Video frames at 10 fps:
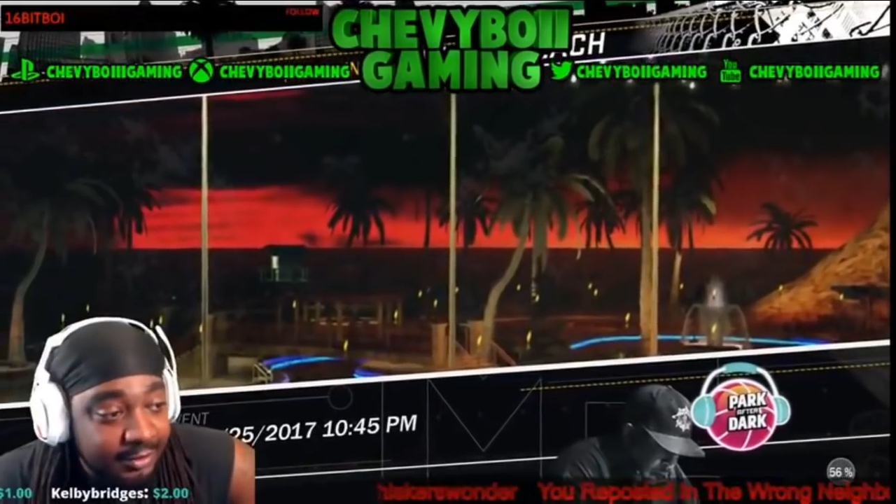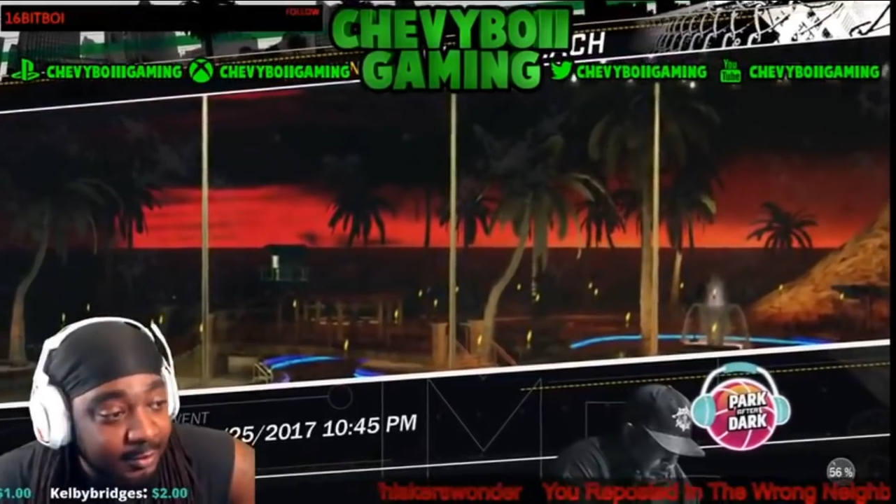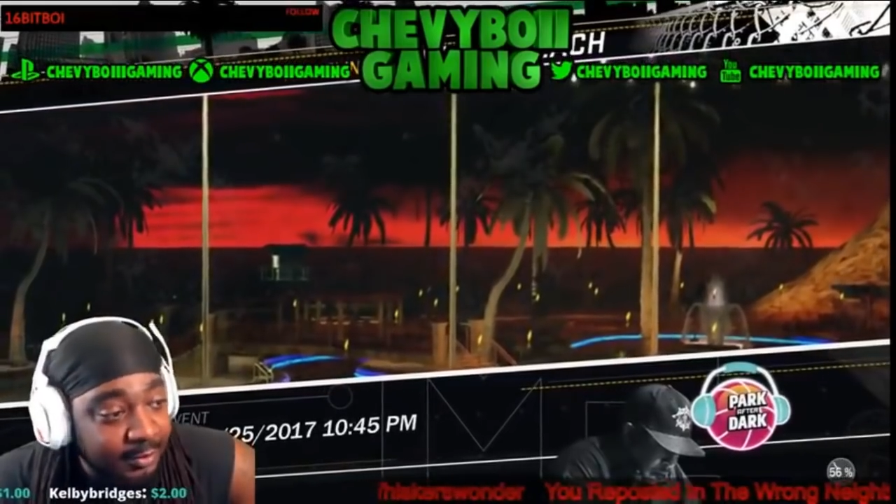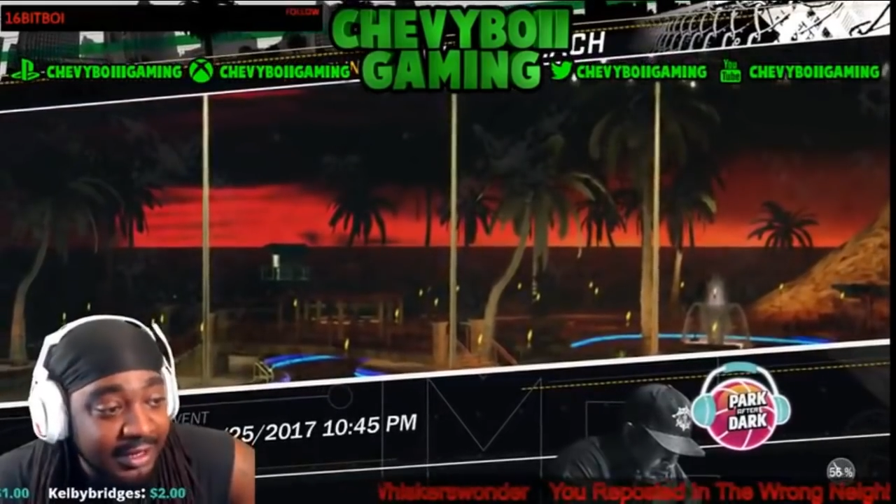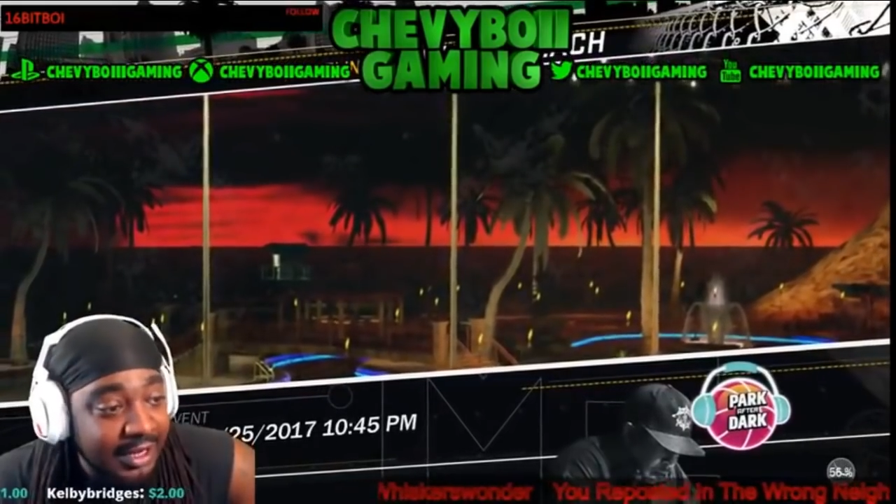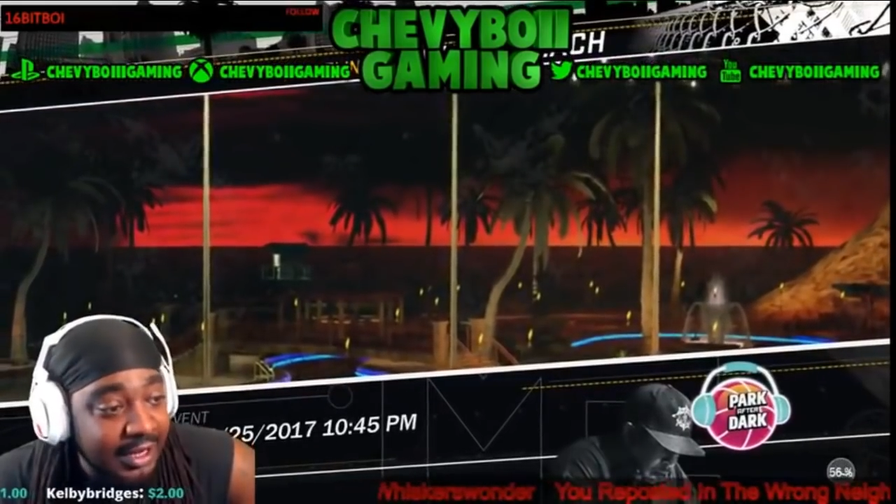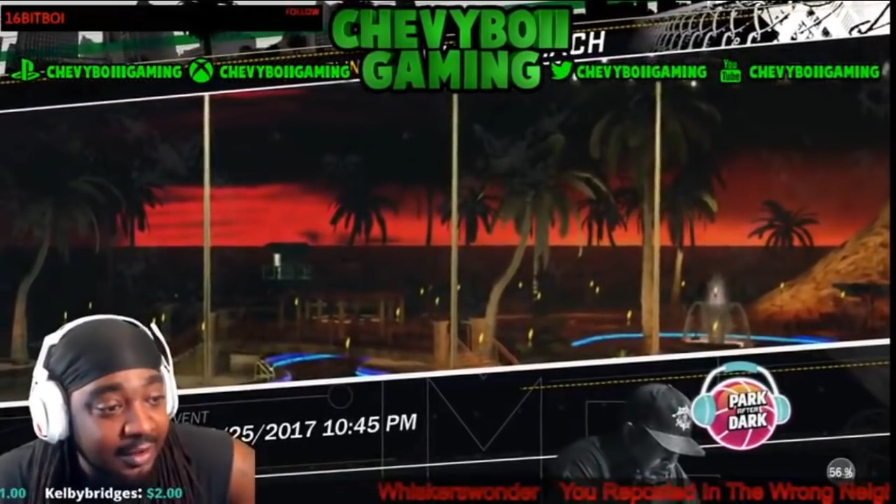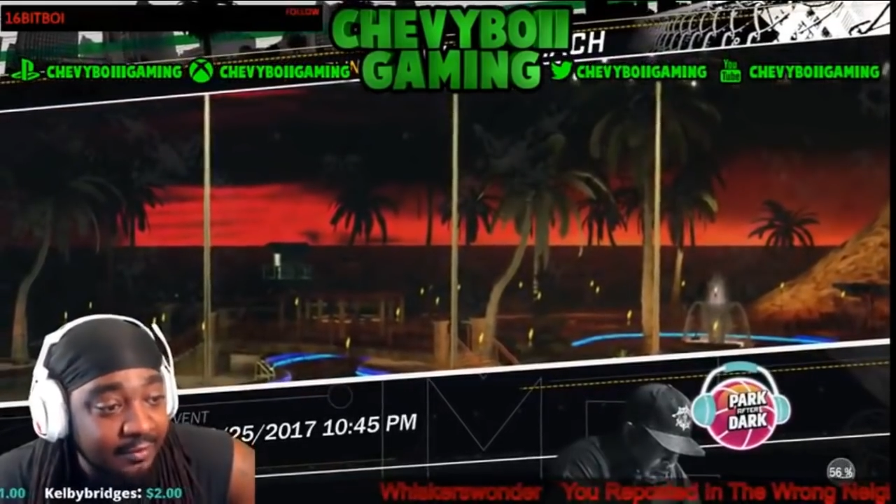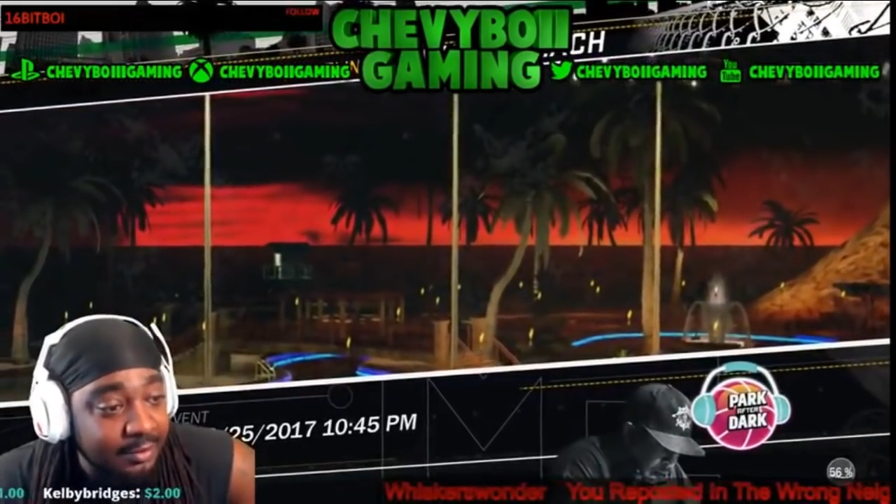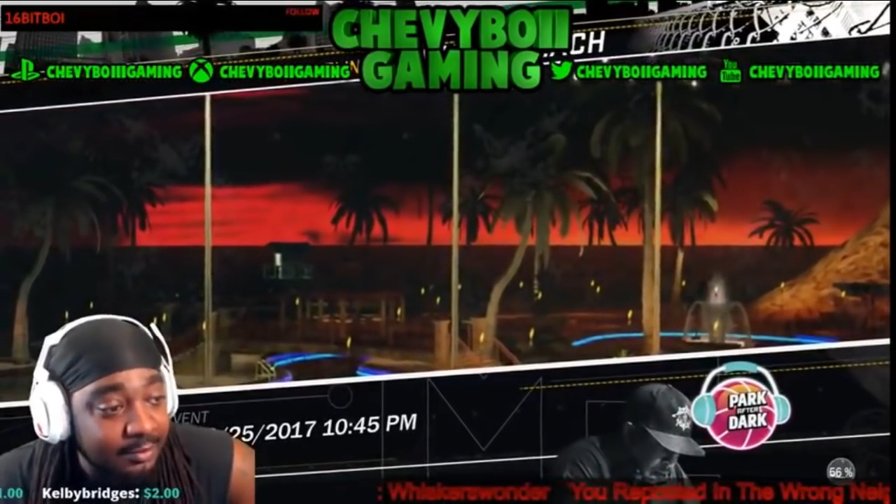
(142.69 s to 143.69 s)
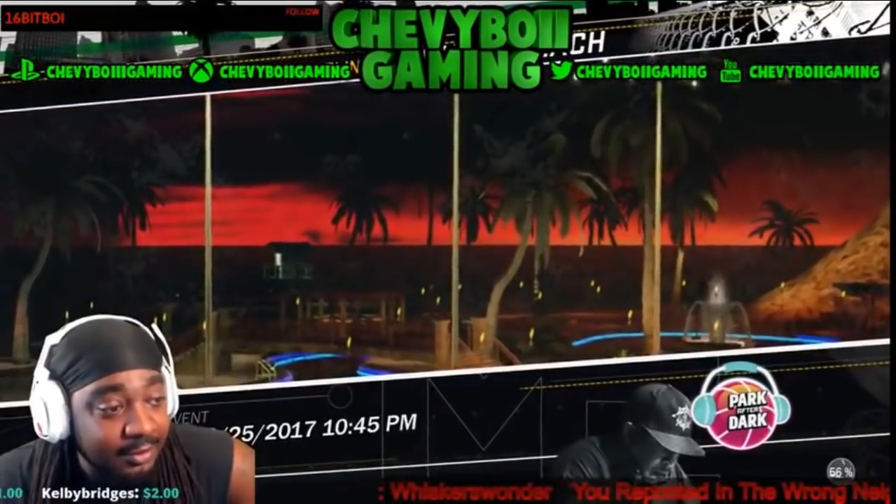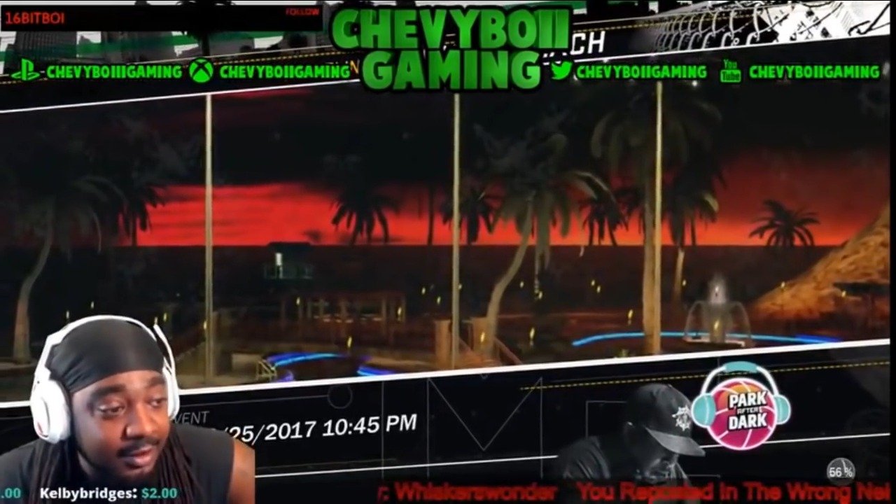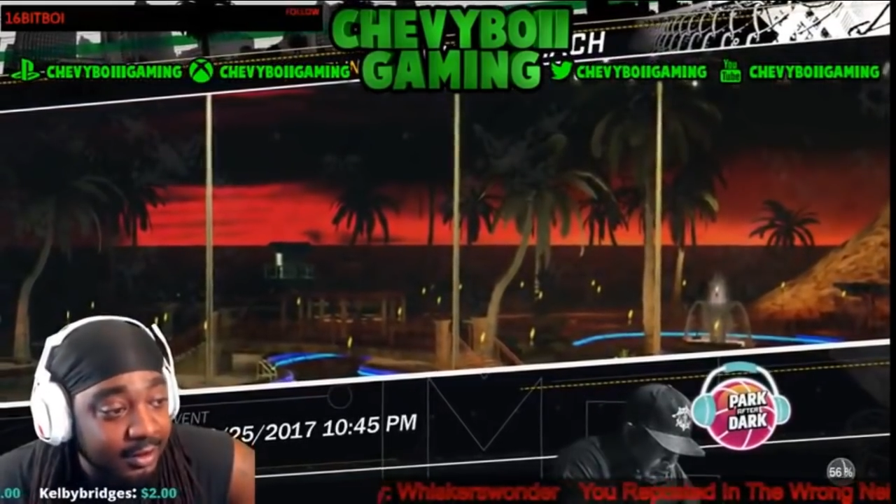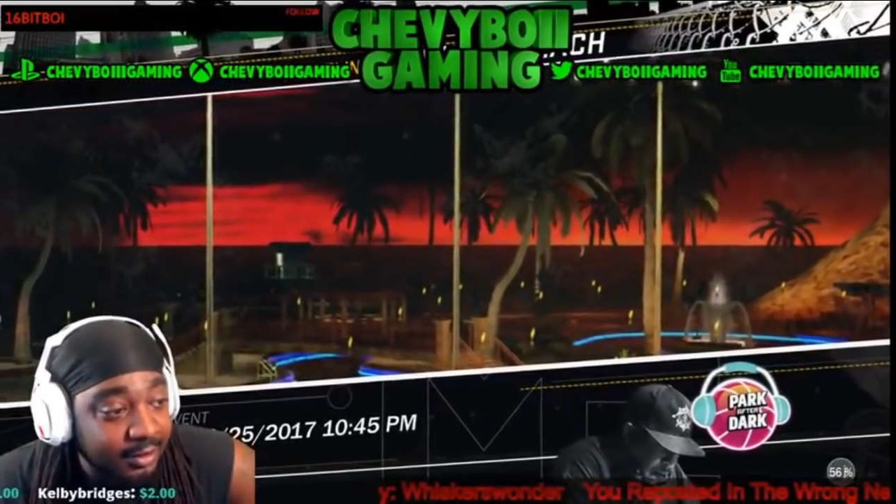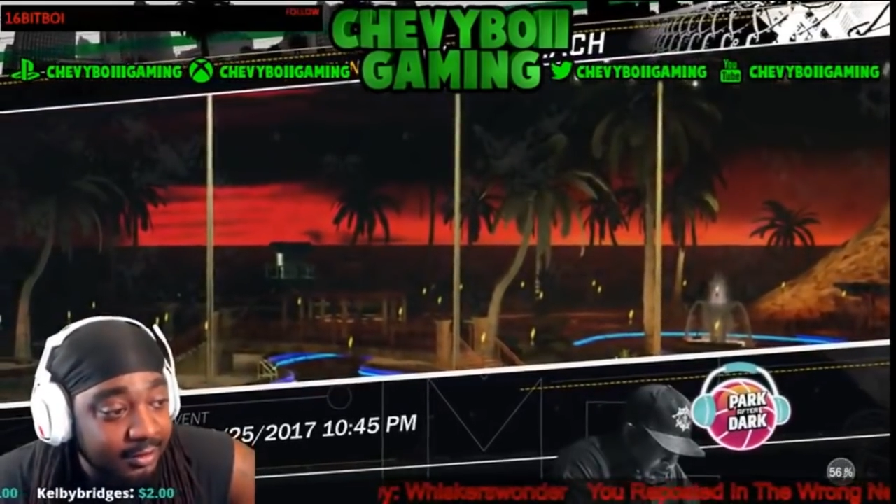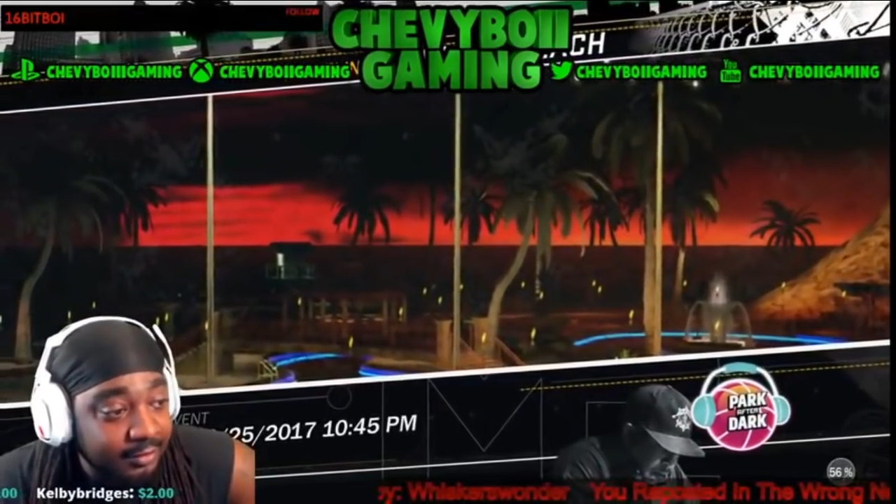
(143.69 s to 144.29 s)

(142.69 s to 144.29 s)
We're not having it, bro.